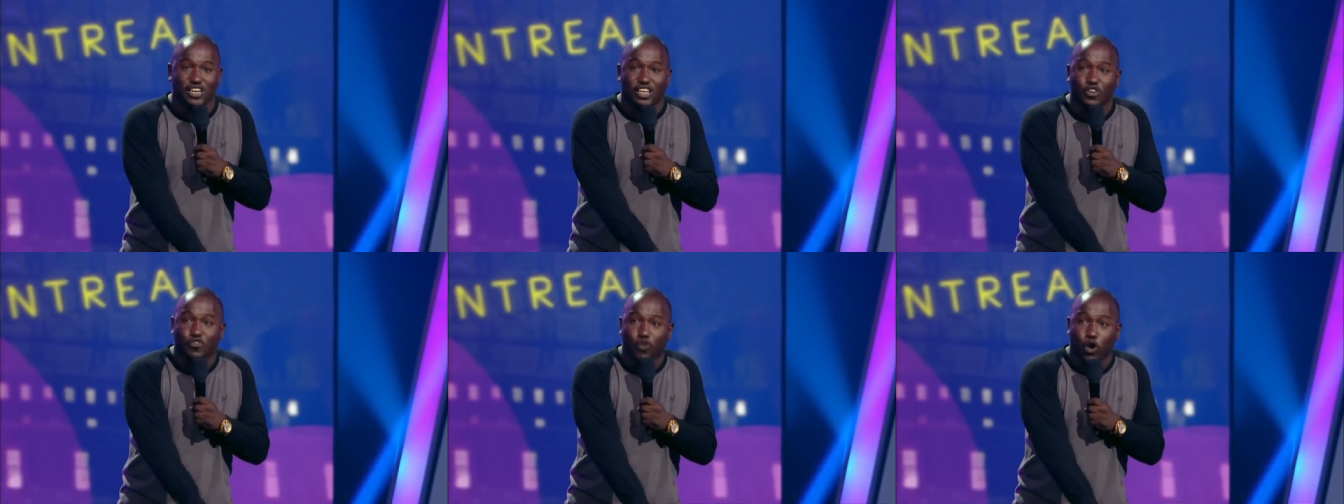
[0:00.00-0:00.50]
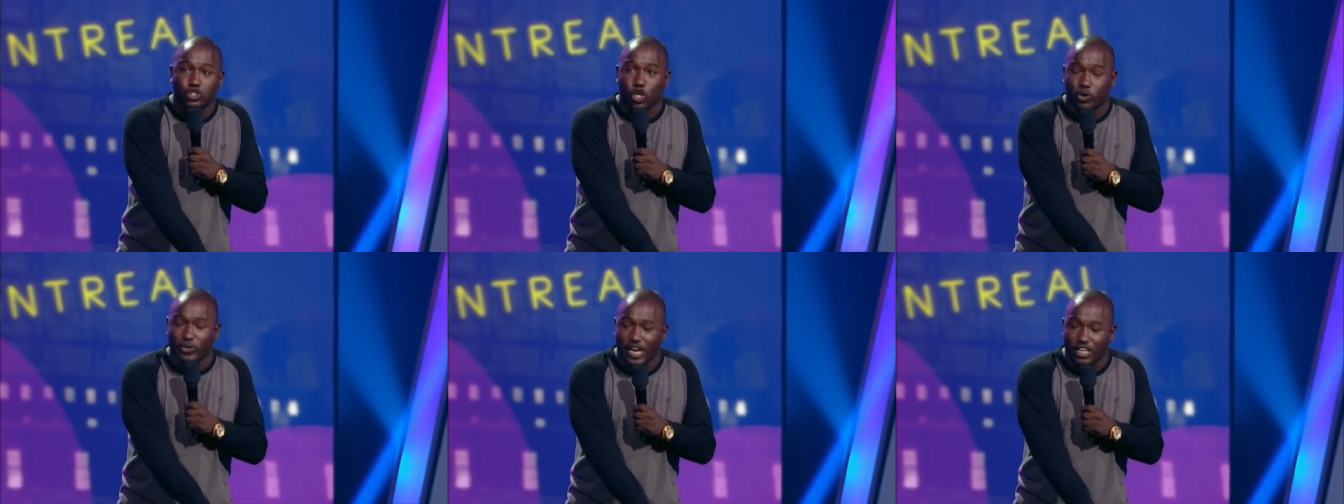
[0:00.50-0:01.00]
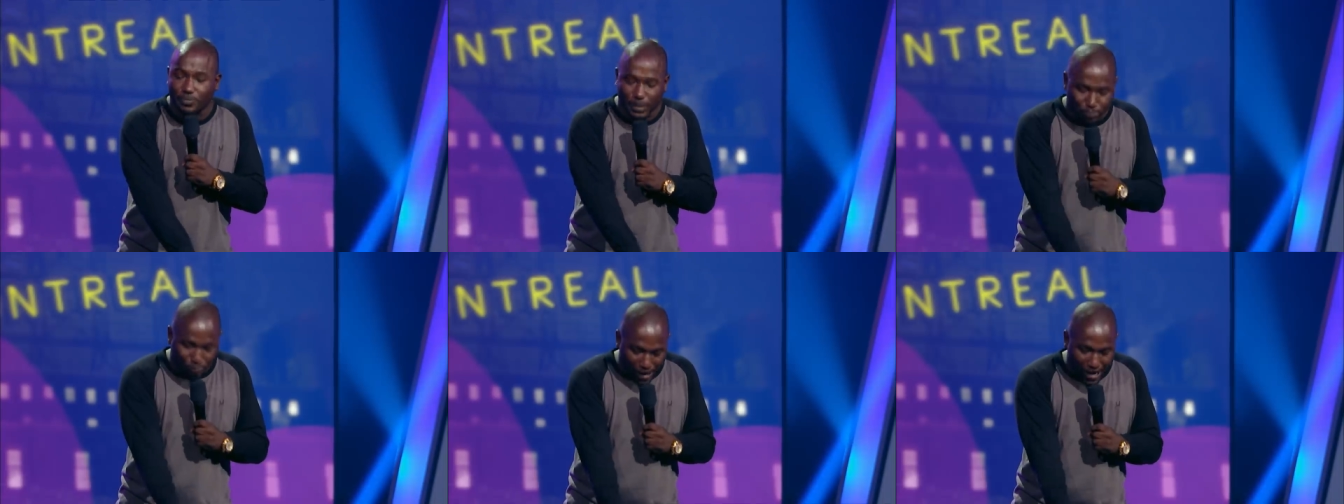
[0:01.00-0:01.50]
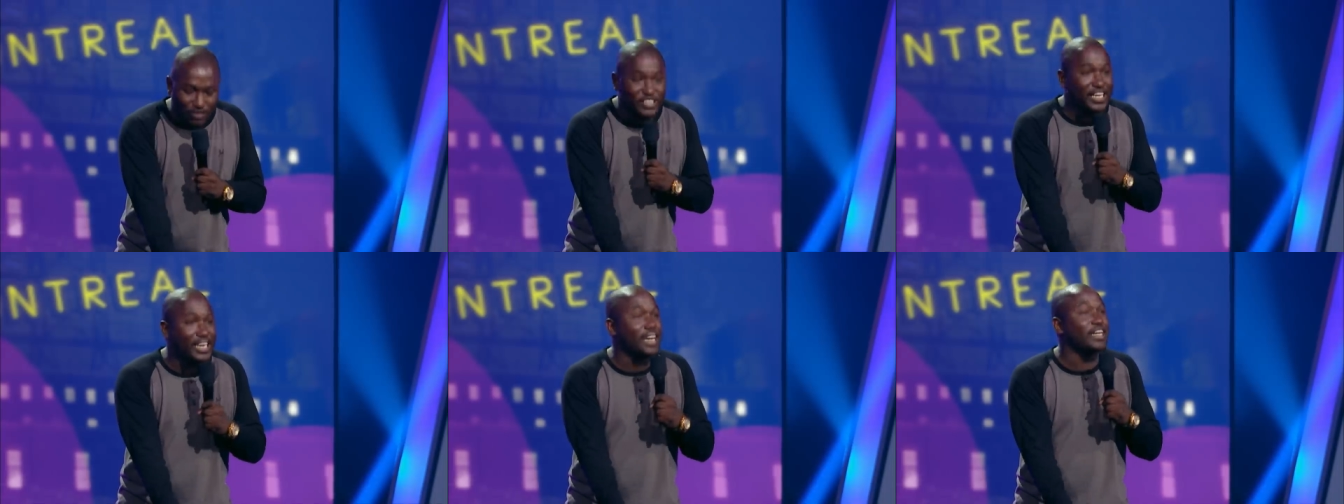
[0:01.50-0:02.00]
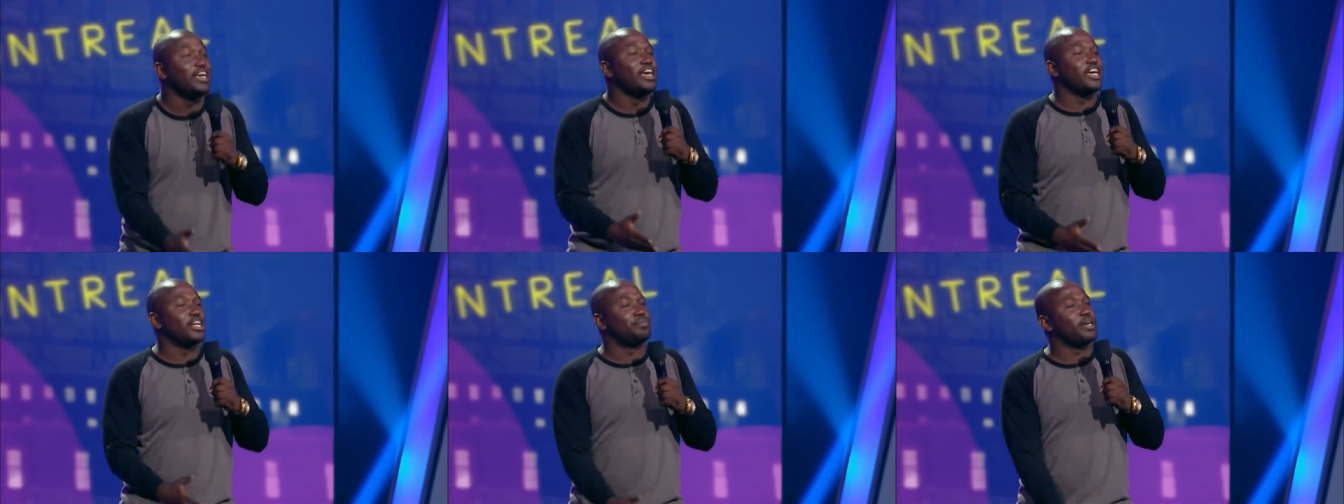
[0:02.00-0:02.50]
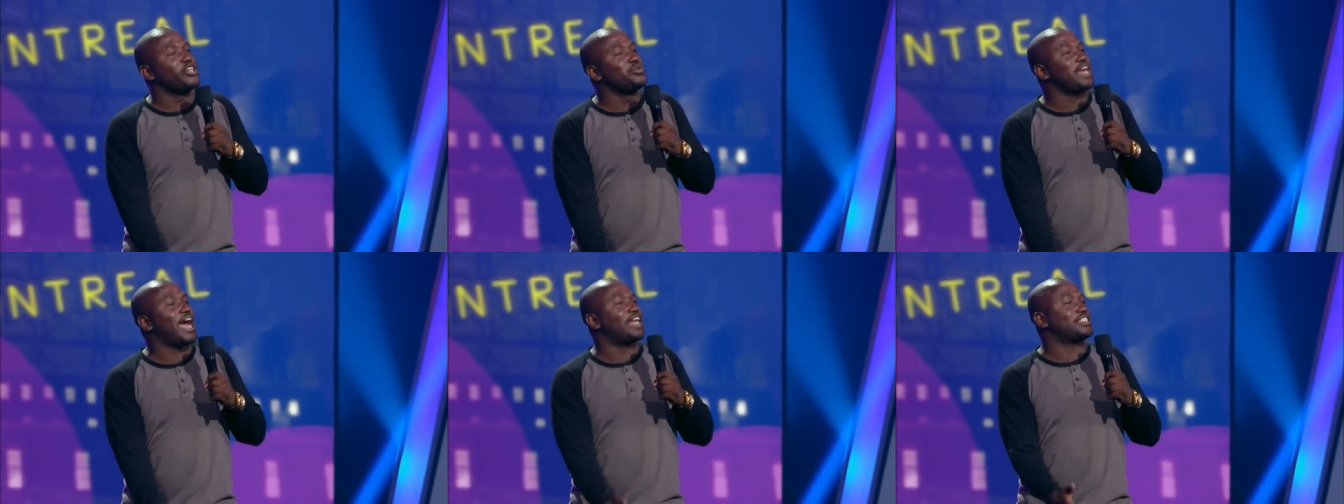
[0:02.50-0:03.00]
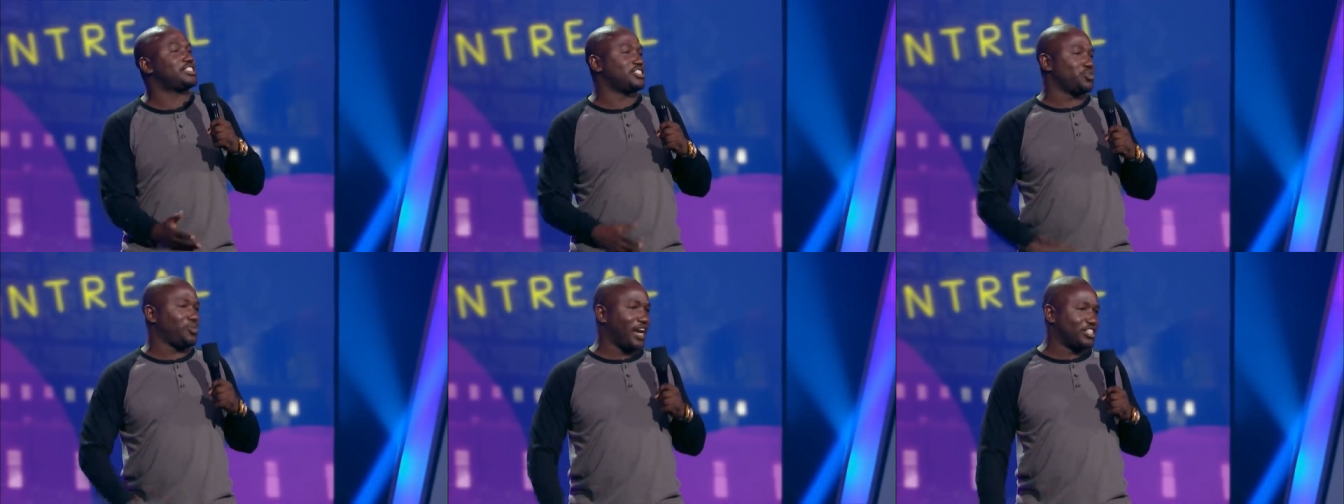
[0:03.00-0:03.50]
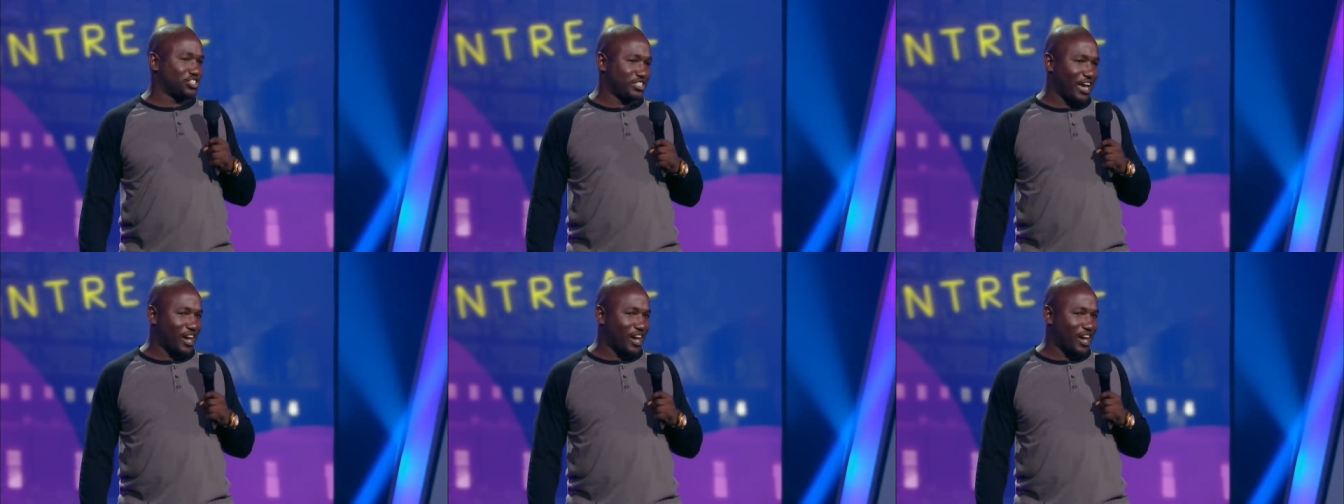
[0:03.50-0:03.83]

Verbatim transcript: the other four toenails will be brown. Then it'll be a united situation